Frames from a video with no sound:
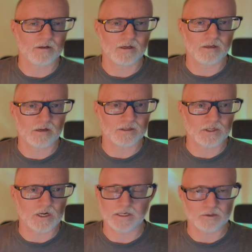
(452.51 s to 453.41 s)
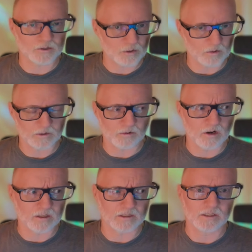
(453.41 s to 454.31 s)
in ashtanga is totally
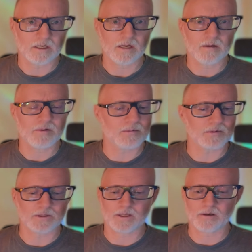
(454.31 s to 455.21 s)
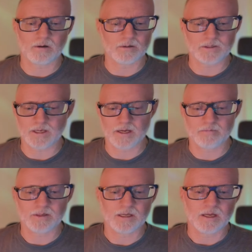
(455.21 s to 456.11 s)
wrong. People say that all the time.